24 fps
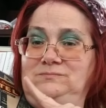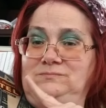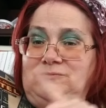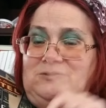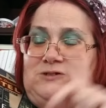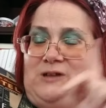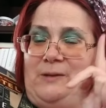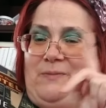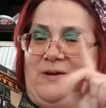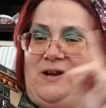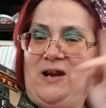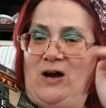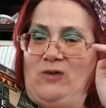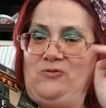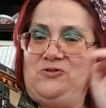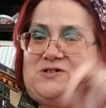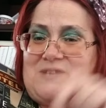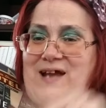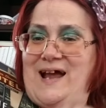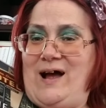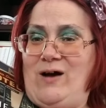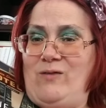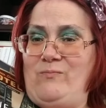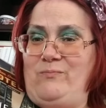let me know
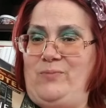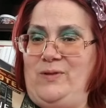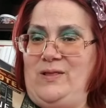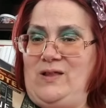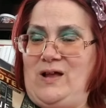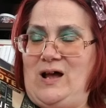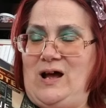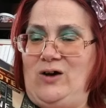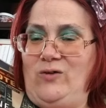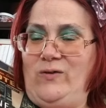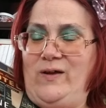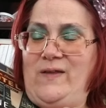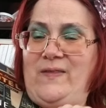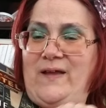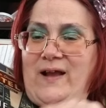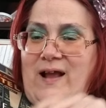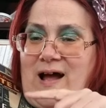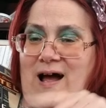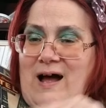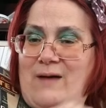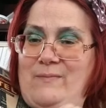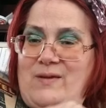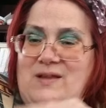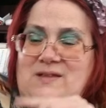down below in the
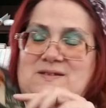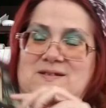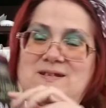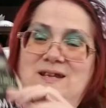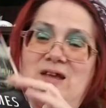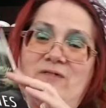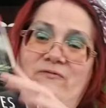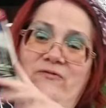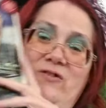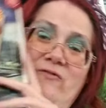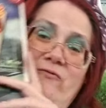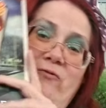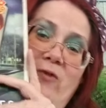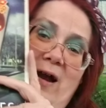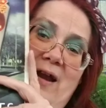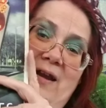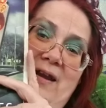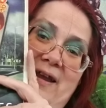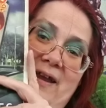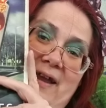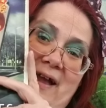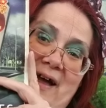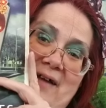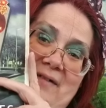comments if you've read
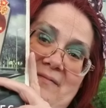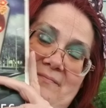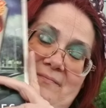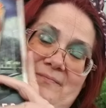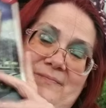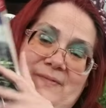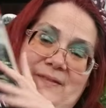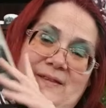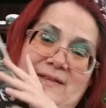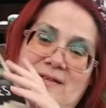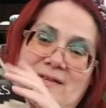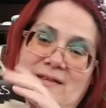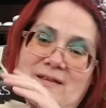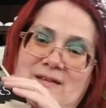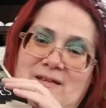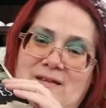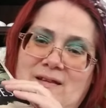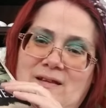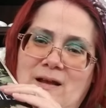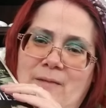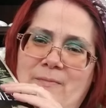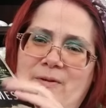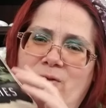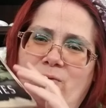it yet.
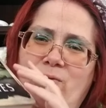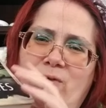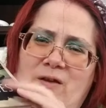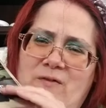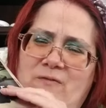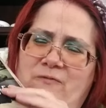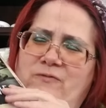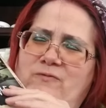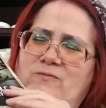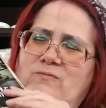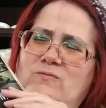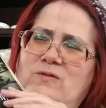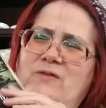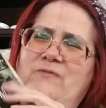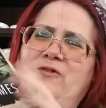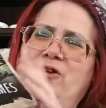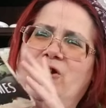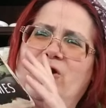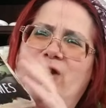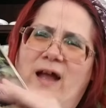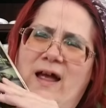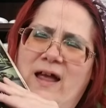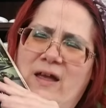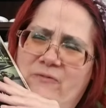I mean, if if
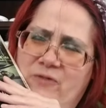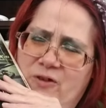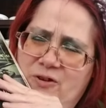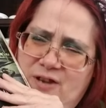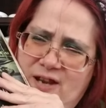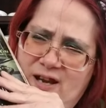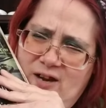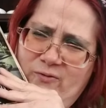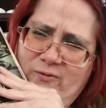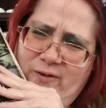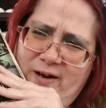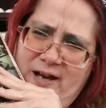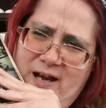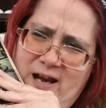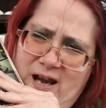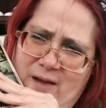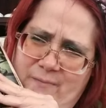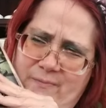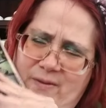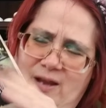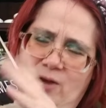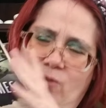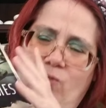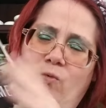you're not, if you didn't read it, I
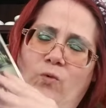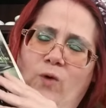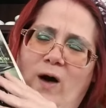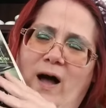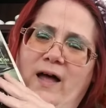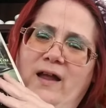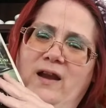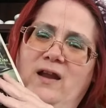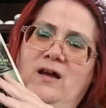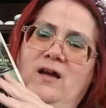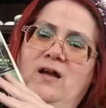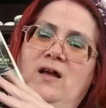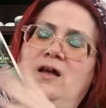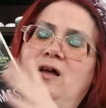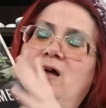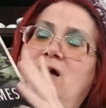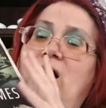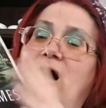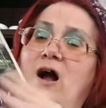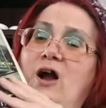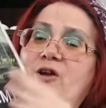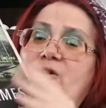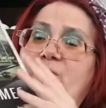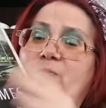mean, what
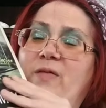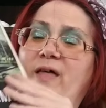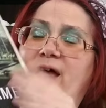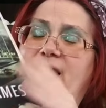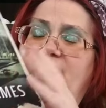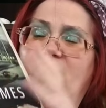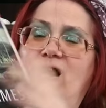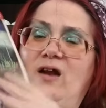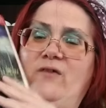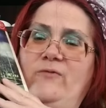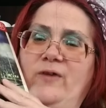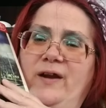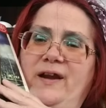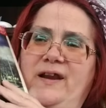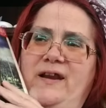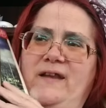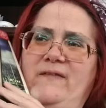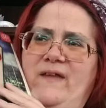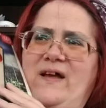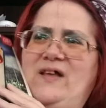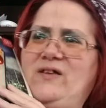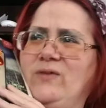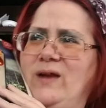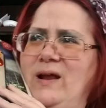are you planning on reading?
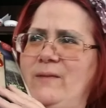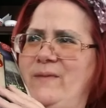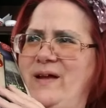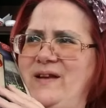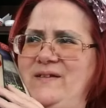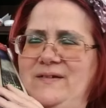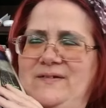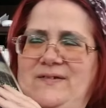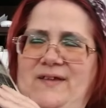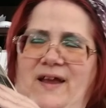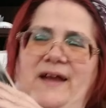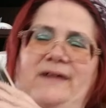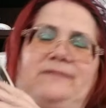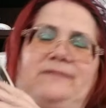That's what I meant to say.